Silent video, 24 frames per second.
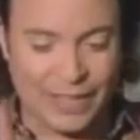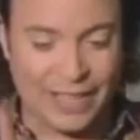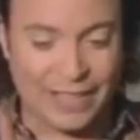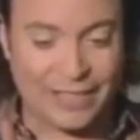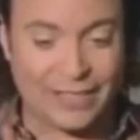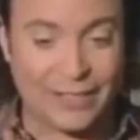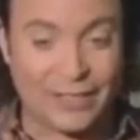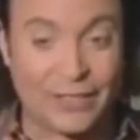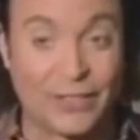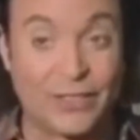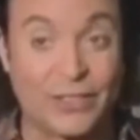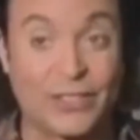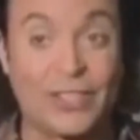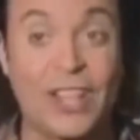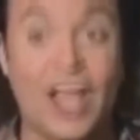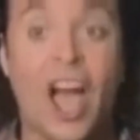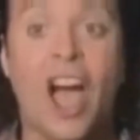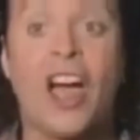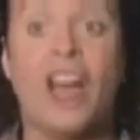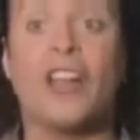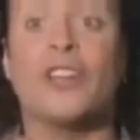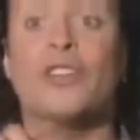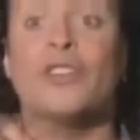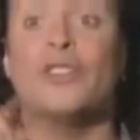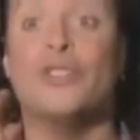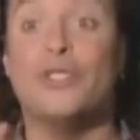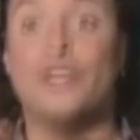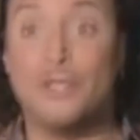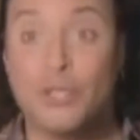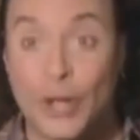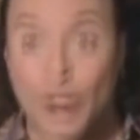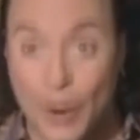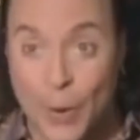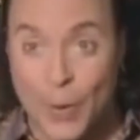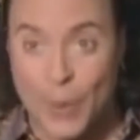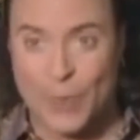It's
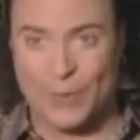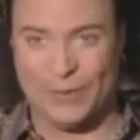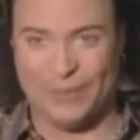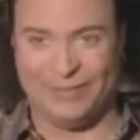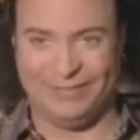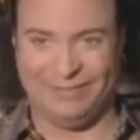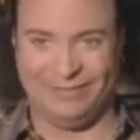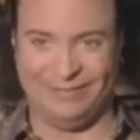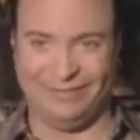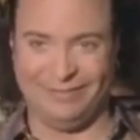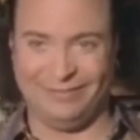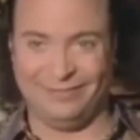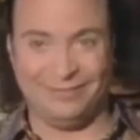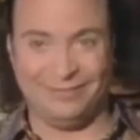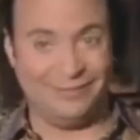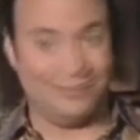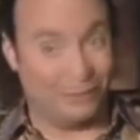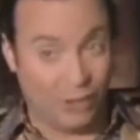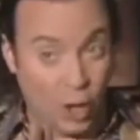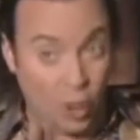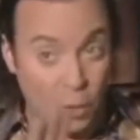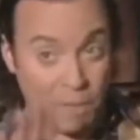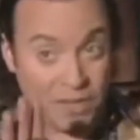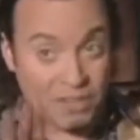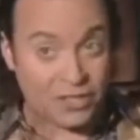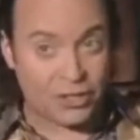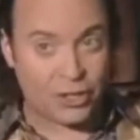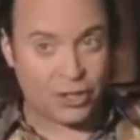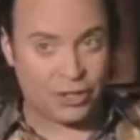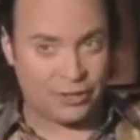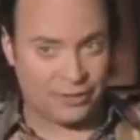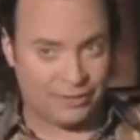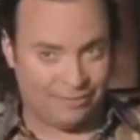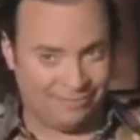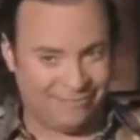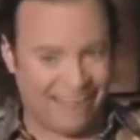Sardo, no Mister.
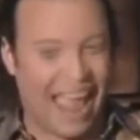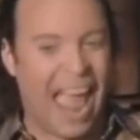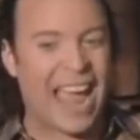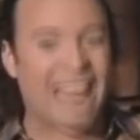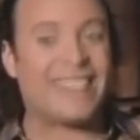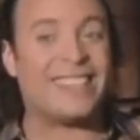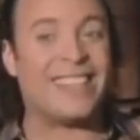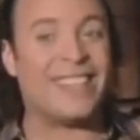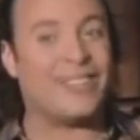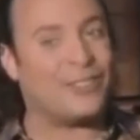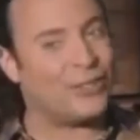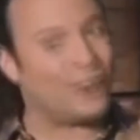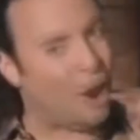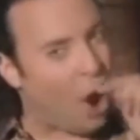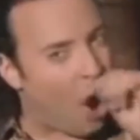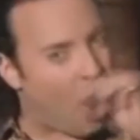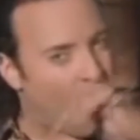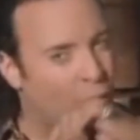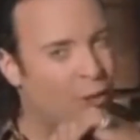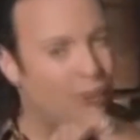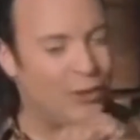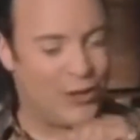Accent on the